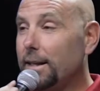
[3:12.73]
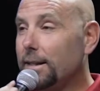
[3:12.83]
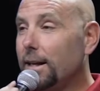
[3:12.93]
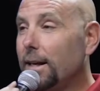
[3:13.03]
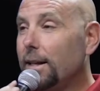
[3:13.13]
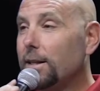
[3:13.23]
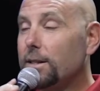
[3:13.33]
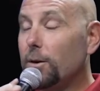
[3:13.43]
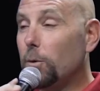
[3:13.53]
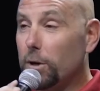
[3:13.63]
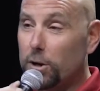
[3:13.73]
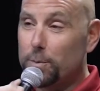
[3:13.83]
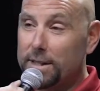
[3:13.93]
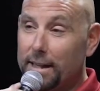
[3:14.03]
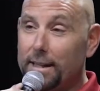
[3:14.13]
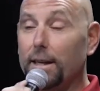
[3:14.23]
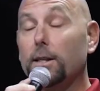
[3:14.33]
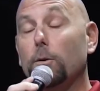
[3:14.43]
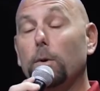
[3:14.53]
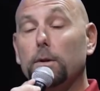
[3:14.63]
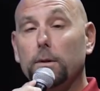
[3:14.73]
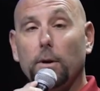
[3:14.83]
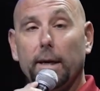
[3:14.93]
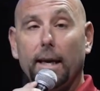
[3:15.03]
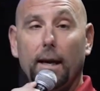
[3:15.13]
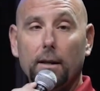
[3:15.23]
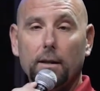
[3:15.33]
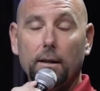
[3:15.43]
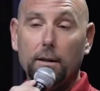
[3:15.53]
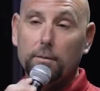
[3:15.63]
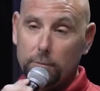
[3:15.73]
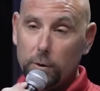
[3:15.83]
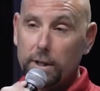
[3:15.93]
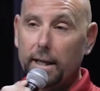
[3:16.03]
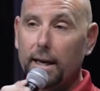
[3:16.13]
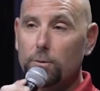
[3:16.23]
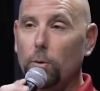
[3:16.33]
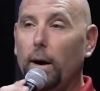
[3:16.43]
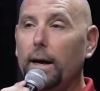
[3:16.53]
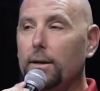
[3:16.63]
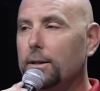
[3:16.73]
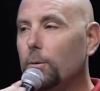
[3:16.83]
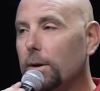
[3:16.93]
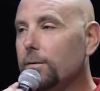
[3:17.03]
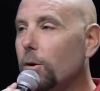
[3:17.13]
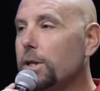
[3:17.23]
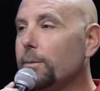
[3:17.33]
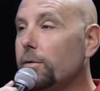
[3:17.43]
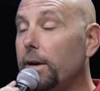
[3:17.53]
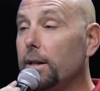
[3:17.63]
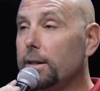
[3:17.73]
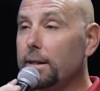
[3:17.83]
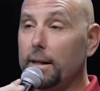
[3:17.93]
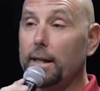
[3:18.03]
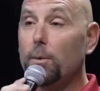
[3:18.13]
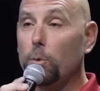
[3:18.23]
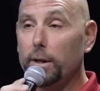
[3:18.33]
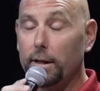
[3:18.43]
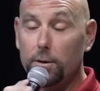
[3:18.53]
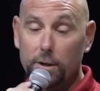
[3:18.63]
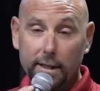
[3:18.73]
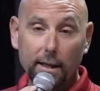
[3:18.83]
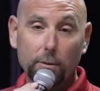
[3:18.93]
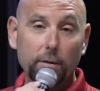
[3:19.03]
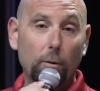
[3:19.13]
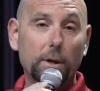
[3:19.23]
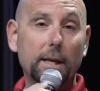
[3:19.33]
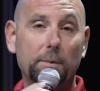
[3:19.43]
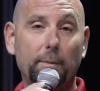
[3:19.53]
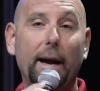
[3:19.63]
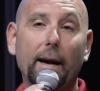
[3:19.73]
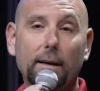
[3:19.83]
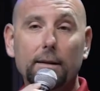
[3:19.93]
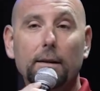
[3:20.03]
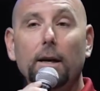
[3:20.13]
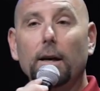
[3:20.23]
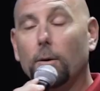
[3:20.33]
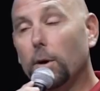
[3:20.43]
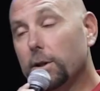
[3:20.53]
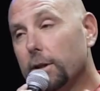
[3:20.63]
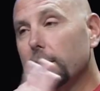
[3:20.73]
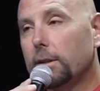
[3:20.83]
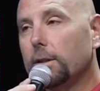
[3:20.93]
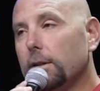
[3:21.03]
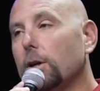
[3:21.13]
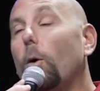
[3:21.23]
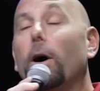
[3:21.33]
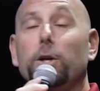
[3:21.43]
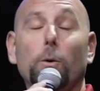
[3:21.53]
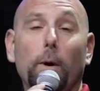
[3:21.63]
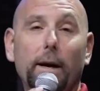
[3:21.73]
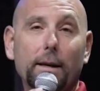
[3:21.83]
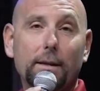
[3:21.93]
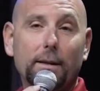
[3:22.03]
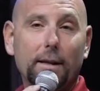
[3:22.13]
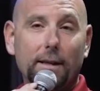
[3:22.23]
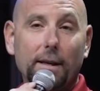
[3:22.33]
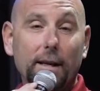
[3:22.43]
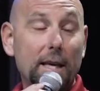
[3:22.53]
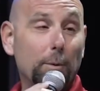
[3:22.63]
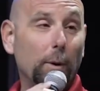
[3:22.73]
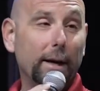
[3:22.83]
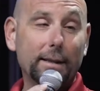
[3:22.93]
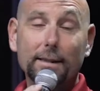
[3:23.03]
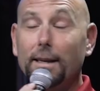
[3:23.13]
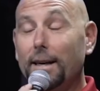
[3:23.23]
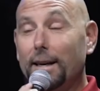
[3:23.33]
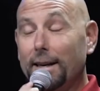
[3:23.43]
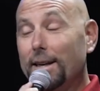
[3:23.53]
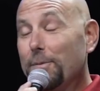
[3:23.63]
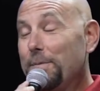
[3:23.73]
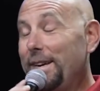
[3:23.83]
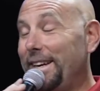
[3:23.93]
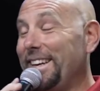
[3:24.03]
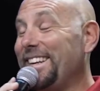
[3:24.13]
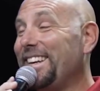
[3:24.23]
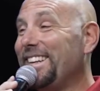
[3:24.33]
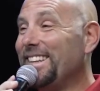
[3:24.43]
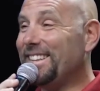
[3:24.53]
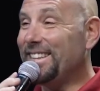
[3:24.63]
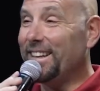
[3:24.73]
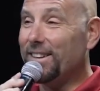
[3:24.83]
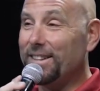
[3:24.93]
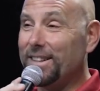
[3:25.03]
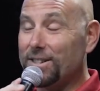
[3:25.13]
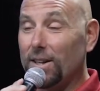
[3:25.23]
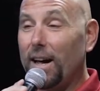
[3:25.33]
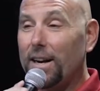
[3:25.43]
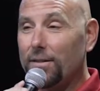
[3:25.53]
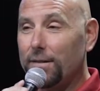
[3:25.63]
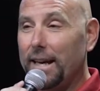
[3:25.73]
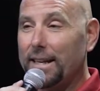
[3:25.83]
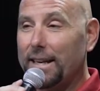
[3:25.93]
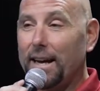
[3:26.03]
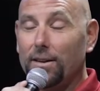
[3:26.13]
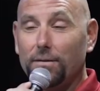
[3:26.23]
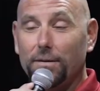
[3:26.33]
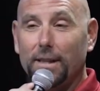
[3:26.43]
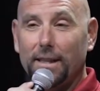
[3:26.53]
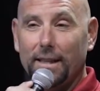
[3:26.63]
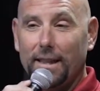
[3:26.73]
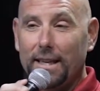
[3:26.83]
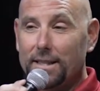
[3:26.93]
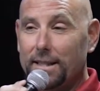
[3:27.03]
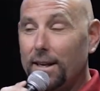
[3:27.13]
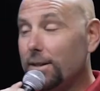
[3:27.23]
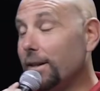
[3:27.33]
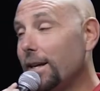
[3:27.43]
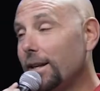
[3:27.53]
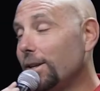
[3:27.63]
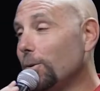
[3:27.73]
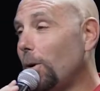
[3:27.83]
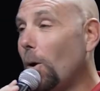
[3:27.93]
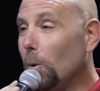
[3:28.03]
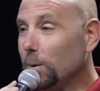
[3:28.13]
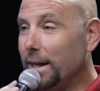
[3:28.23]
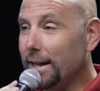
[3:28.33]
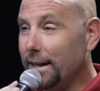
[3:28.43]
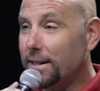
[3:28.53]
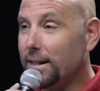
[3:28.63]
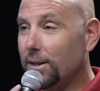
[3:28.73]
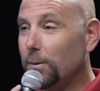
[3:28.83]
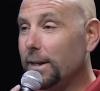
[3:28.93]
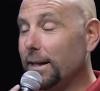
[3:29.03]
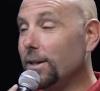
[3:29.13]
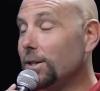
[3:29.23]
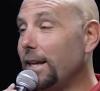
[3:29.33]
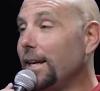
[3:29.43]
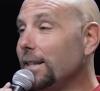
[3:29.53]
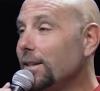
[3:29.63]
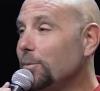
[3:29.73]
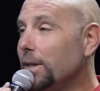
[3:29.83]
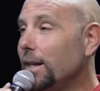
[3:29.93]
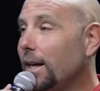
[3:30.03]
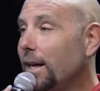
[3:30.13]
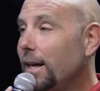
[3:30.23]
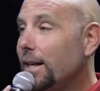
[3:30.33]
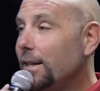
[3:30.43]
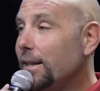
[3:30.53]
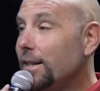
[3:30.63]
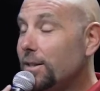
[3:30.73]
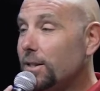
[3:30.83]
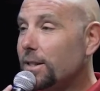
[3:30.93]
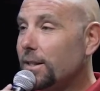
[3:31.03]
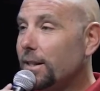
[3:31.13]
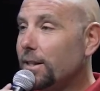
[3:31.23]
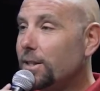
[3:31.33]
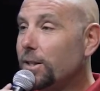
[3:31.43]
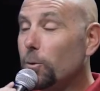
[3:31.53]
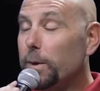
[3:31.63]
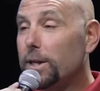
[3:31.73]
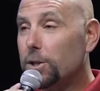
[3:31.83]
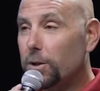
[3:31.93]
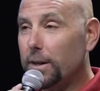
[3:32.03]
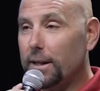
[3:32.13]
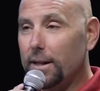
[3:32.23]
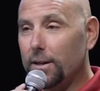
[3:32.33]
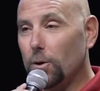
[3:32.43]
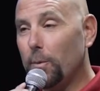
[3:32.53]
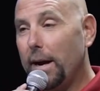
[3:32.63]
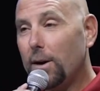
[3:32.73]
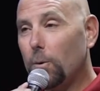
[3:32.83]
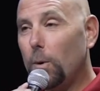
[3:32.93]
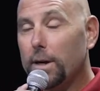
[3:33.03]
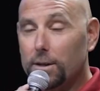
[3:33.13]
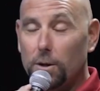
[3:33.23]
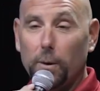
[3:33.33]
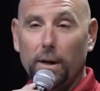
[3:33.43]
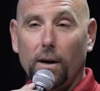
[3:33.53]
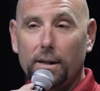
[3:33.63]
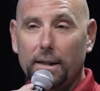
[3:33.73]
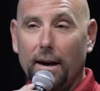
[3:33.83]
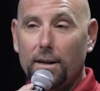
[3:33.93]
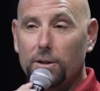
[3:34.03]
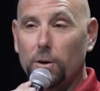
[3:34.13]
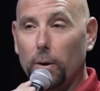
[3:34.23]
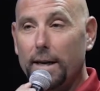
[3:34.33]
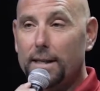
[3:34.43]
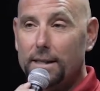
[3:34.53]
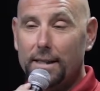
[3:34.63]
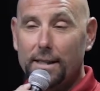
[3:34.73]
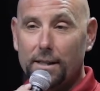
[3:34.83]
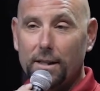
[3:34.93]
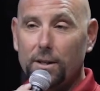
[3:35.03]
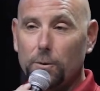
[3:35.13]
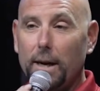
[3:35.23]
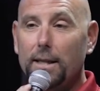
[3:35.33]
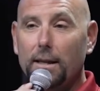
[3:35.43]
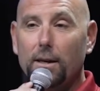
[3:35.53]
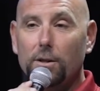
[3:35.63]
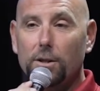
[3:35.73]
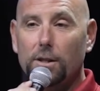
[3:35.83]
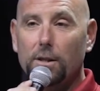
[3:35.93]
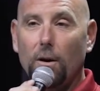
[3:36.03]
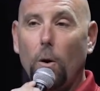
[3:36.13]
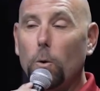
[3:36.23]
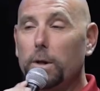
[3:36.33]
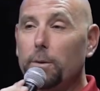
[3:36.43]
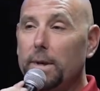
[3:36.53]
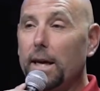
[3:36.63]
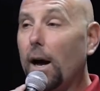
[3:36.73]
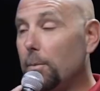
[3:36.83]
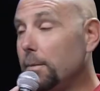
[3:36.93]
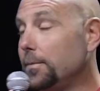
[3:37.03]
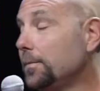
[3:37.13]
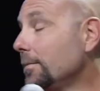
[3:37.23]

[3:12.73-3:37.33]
And they say, well, here, could you please sign that? And I said, well, no, I can't. And usually they ask, well, why? I said, well, unfortunately, I'm a felon. And at that point, they usually take 3-4 steps back and want you to go on your way and keep away. And there's a lot of that kind of things that's out there. And I don't hold that against anyone. I understand it. But it is still reassuring that no matter what is going on, God's grace is right there just holding me up.